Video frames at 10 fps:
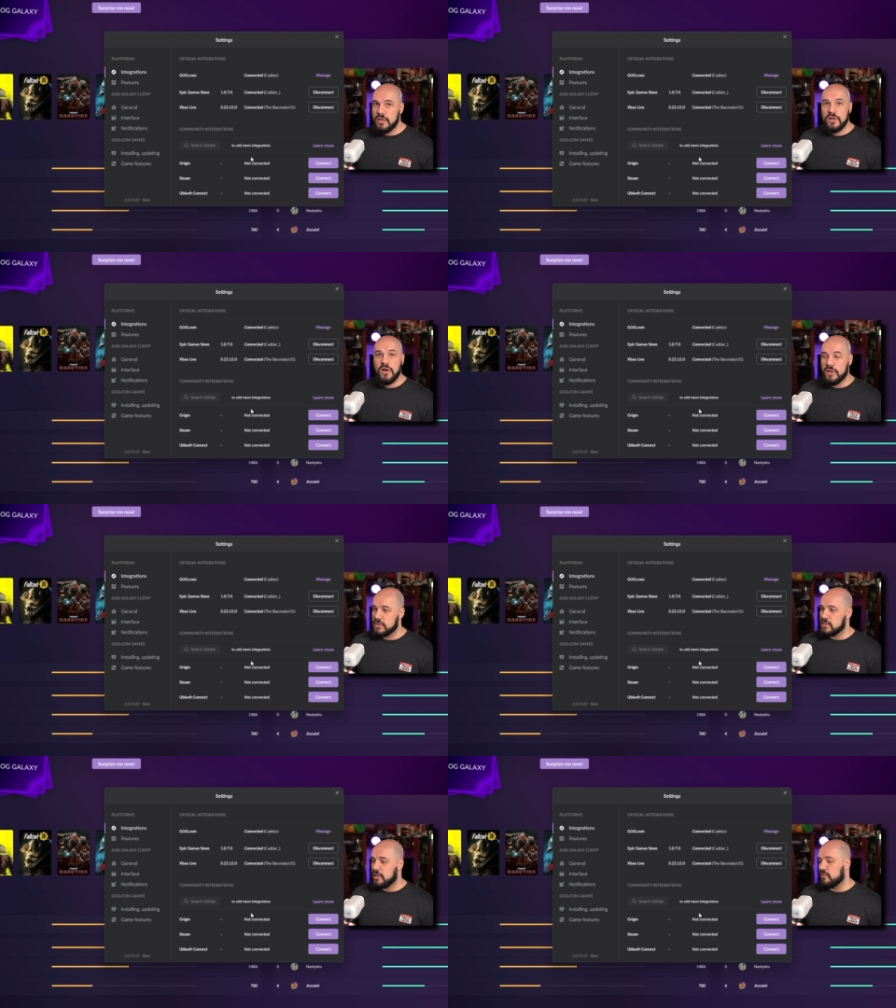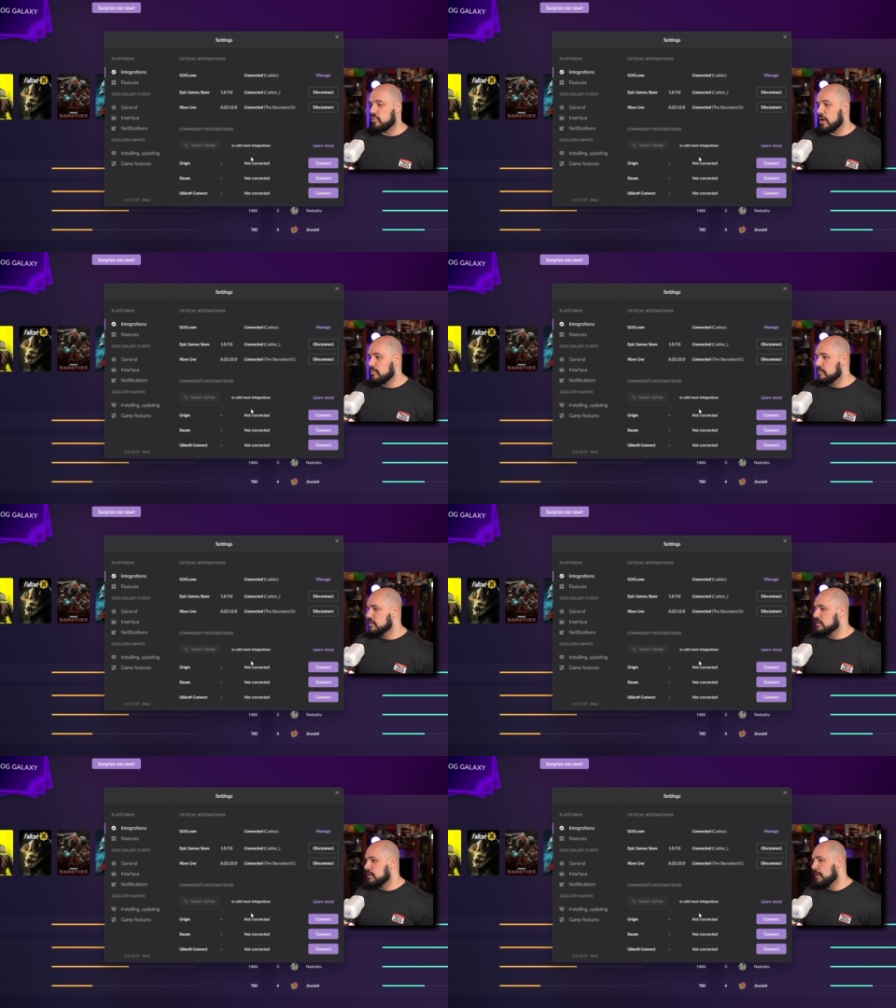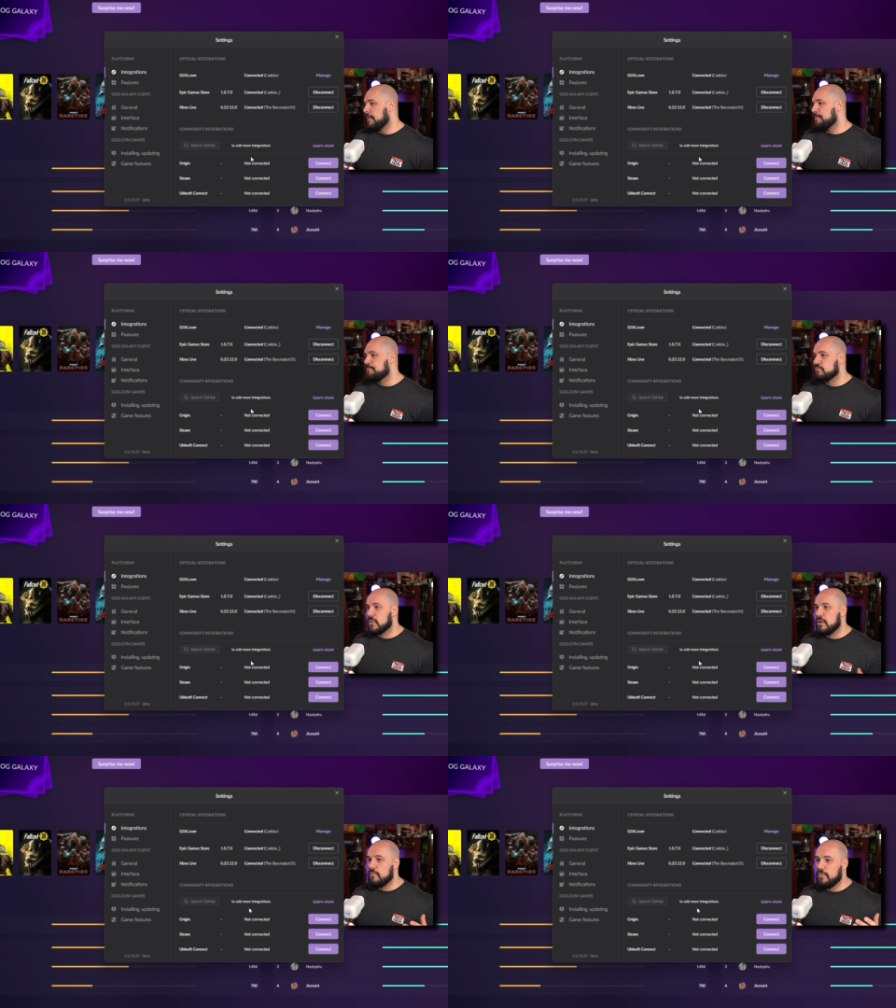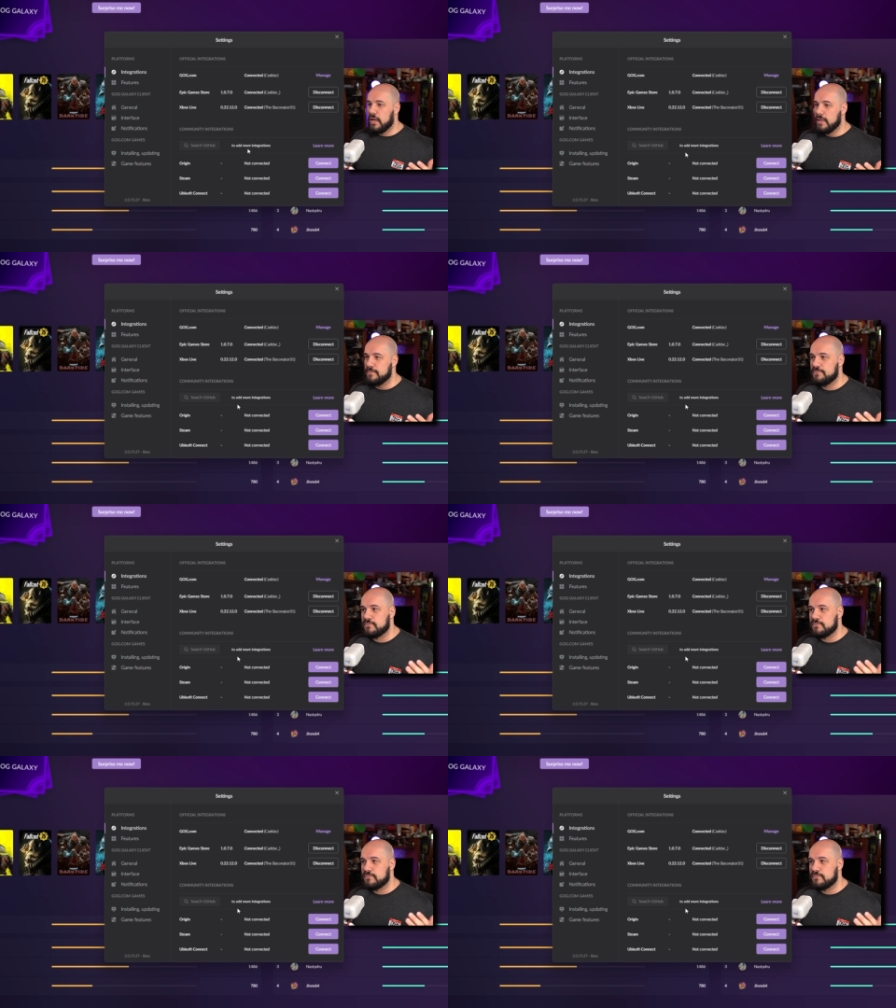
causes a lot of problems. But